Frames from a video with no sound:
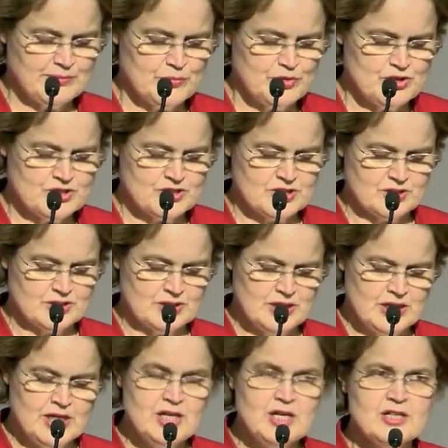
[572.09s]
Merton
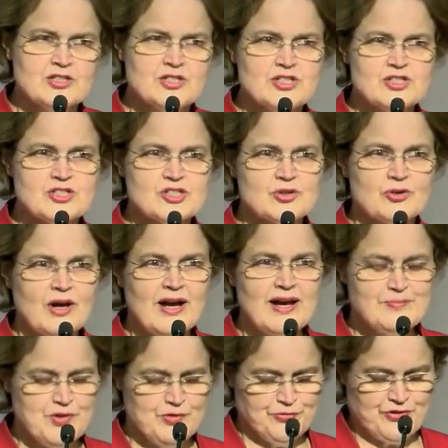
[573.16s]
to
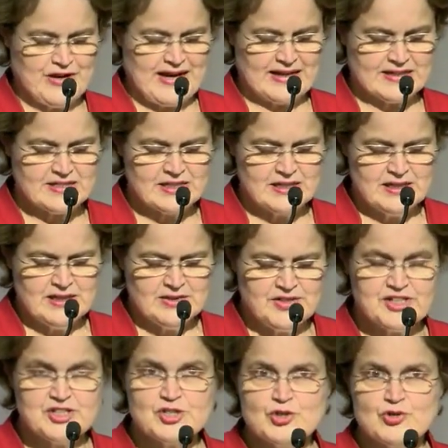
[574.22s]
describe the fact
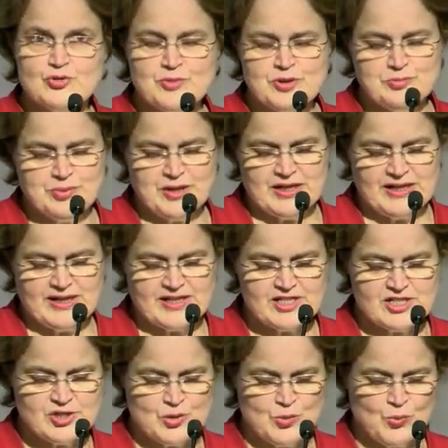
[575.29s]
that as human
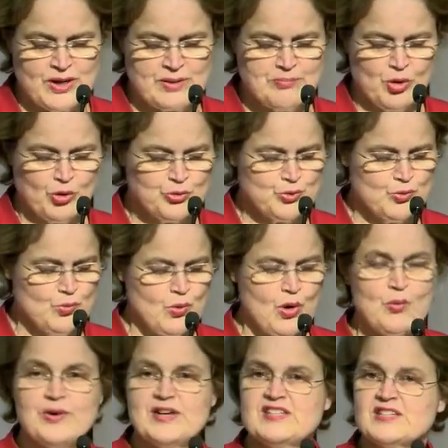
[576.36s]
beings, we model
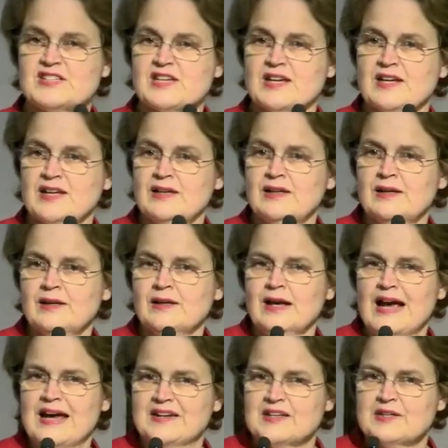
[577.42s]
what we see
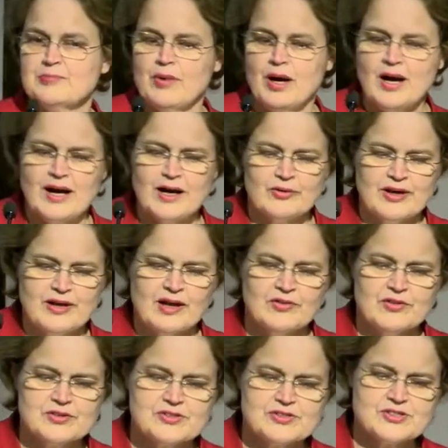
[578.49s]
and admire in
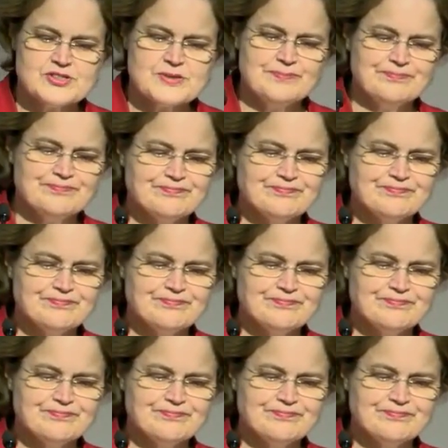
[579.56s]
others.